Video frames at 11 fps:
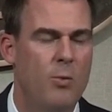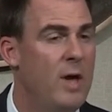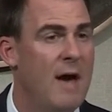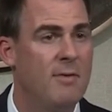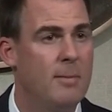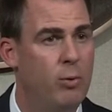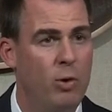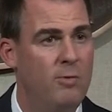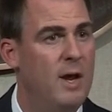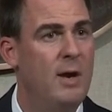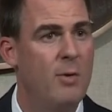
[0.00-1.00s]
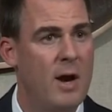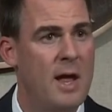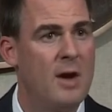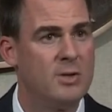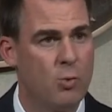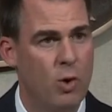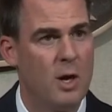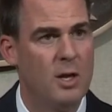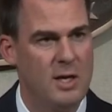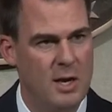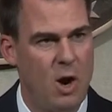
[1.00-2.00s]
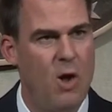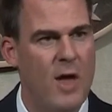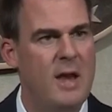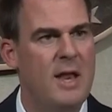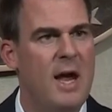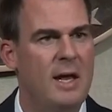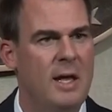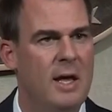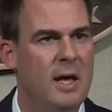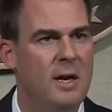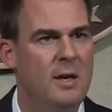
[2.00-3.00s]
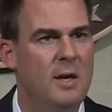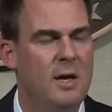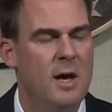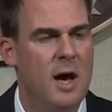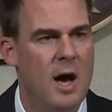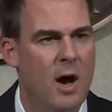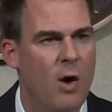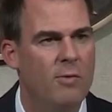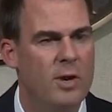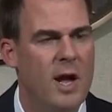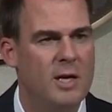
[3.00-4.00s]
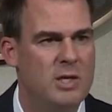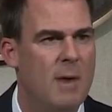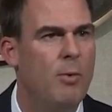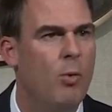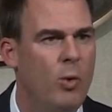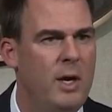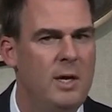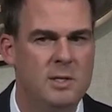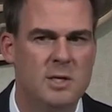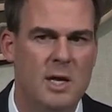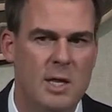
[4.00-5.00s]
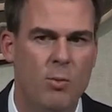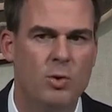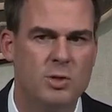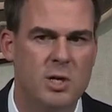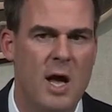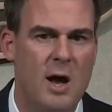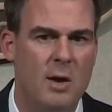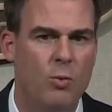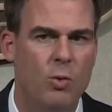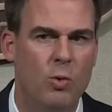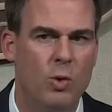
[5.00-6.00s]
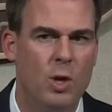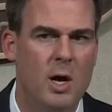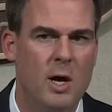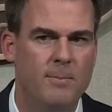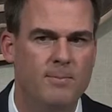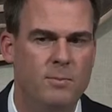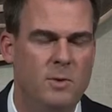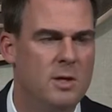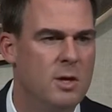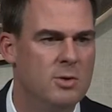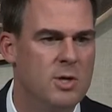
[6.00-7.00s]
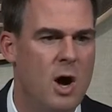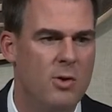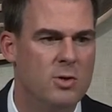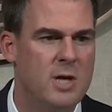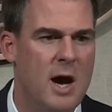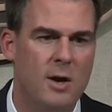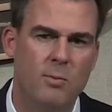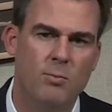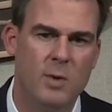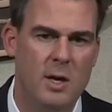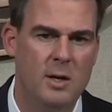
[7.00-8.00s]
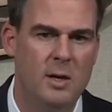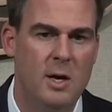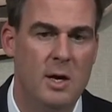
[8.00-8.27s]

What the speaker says: we haven't approved any right now, so we're going to get all that data in over the next couple of weeks, and then we'll sit down and we'll get those dollars out. And